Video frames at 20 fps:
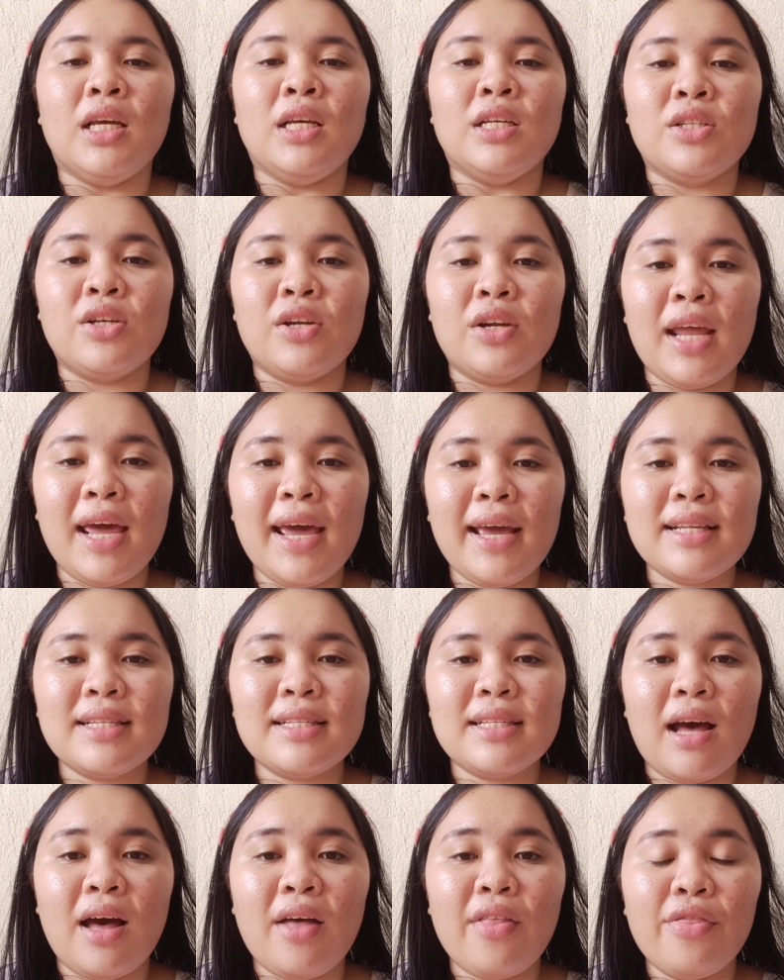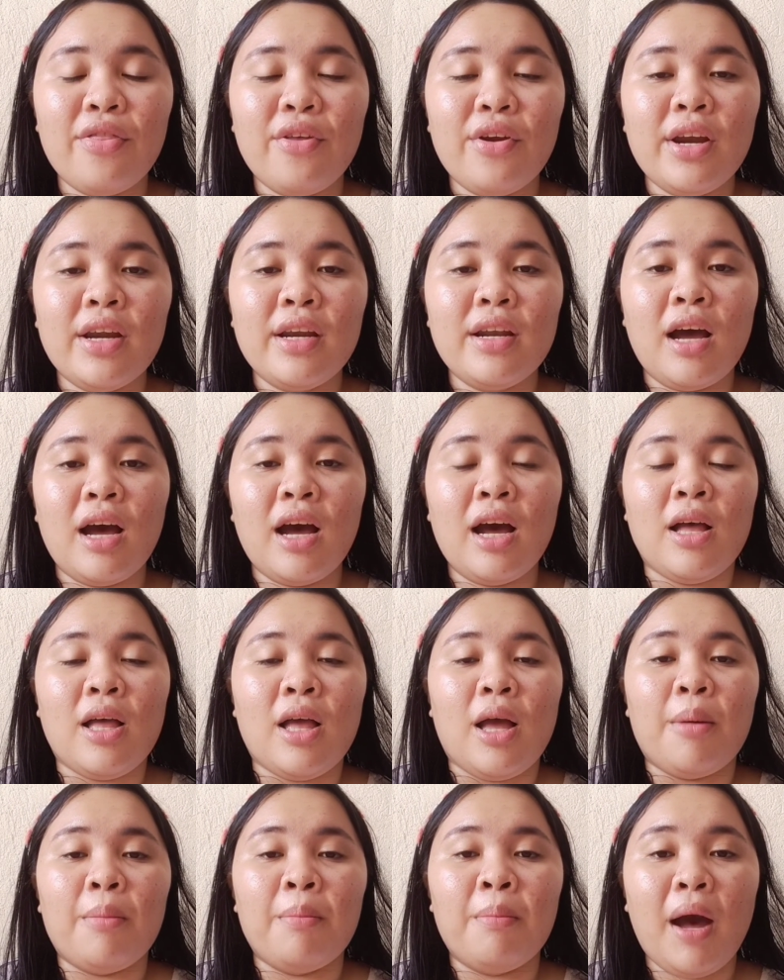So next, under the
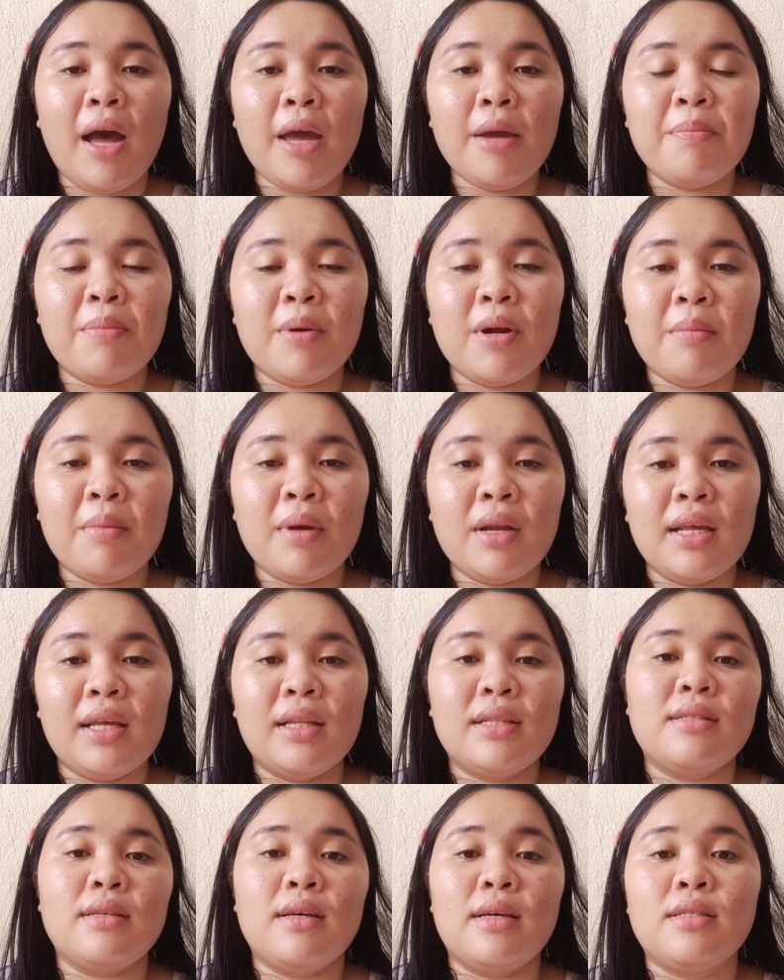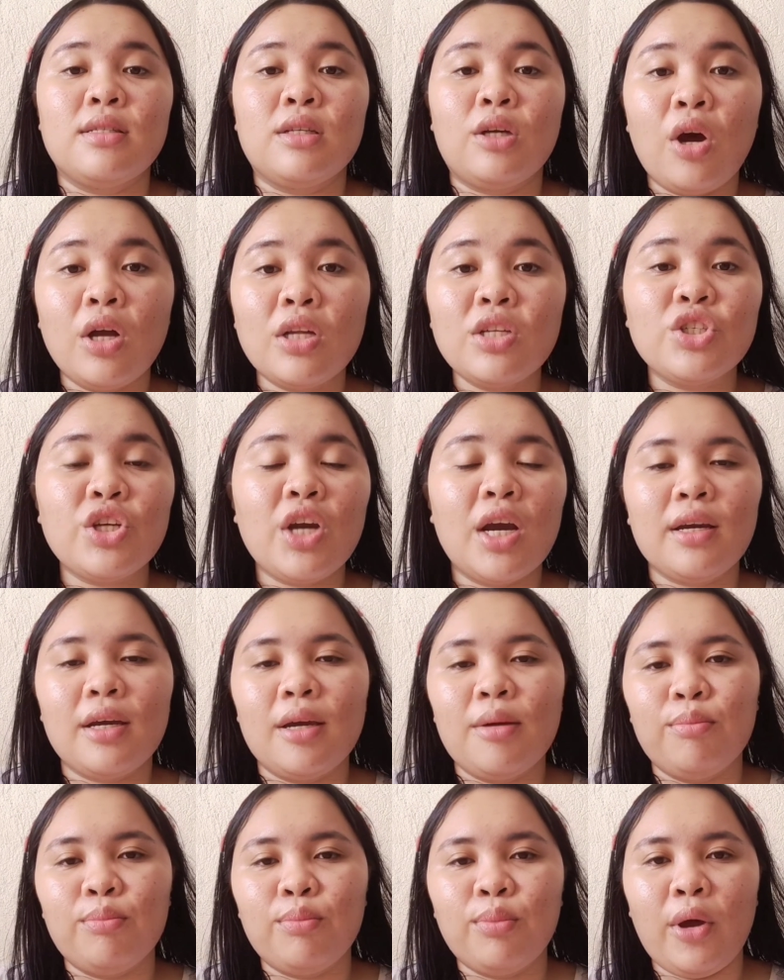by permanence is contract
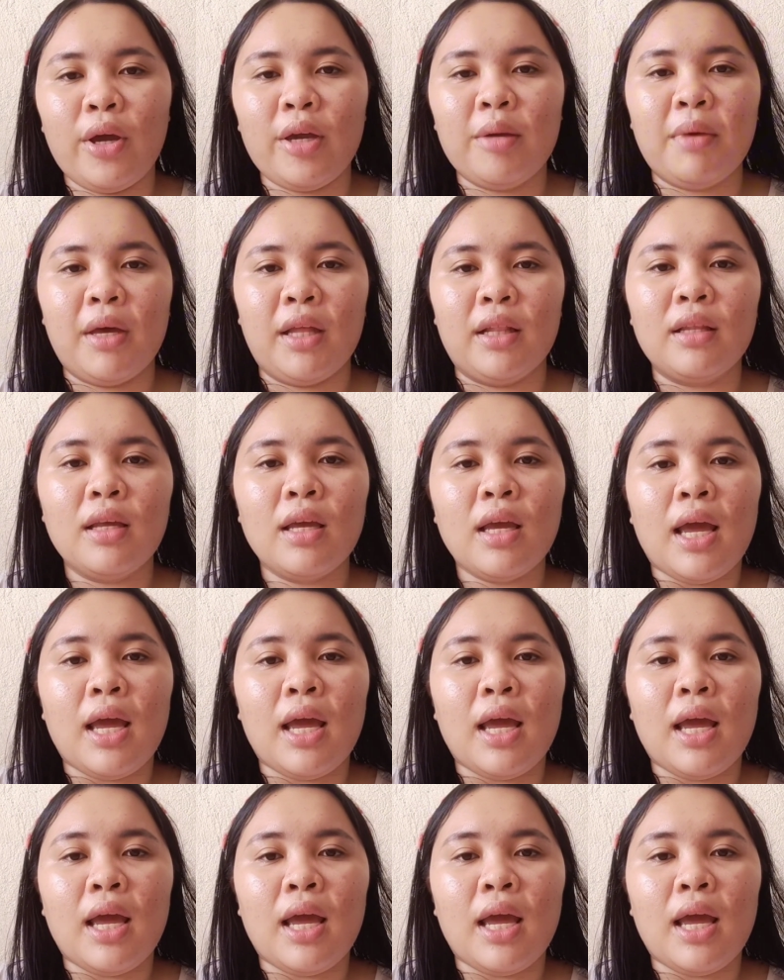employment.